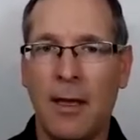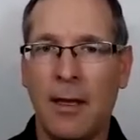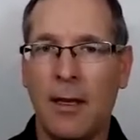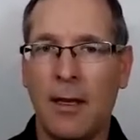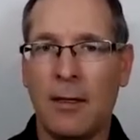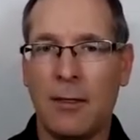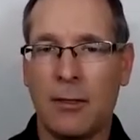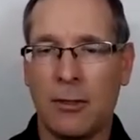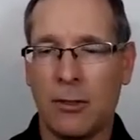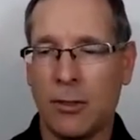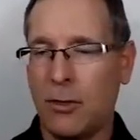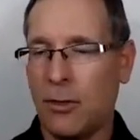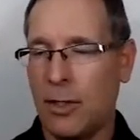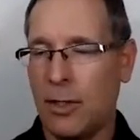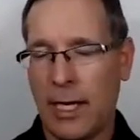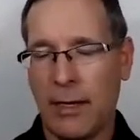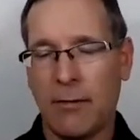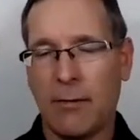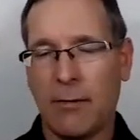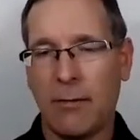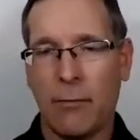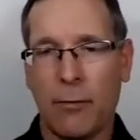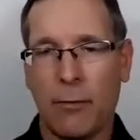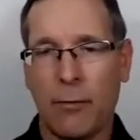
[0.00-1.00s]
So yeah,
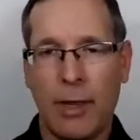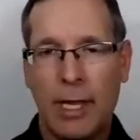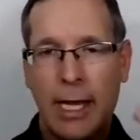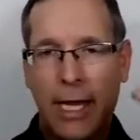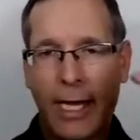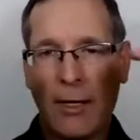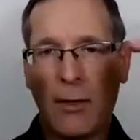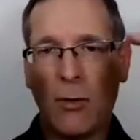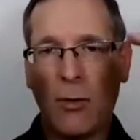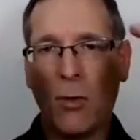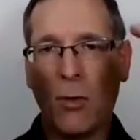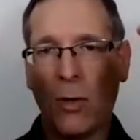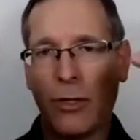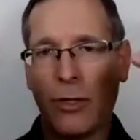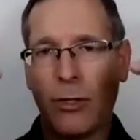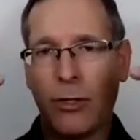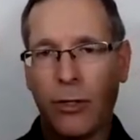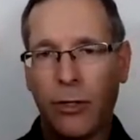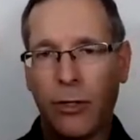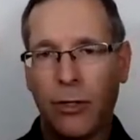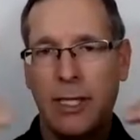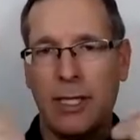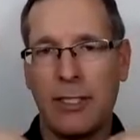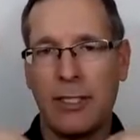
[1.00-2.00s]
for that
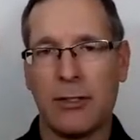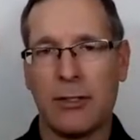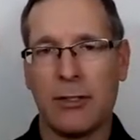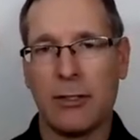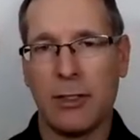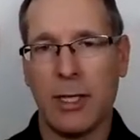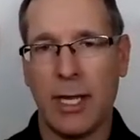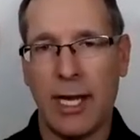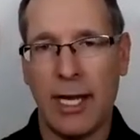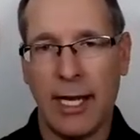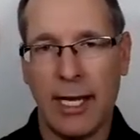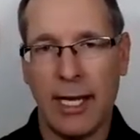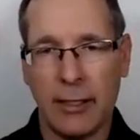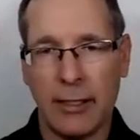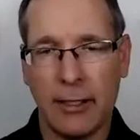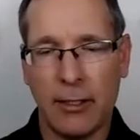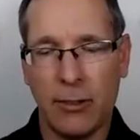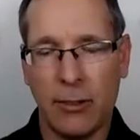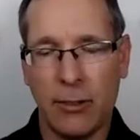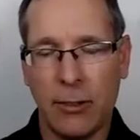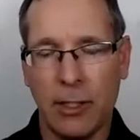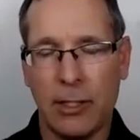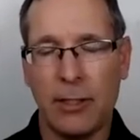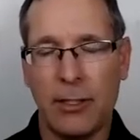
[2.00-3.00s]
order, it's
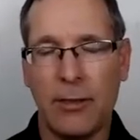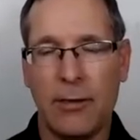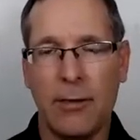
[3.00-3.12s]
good.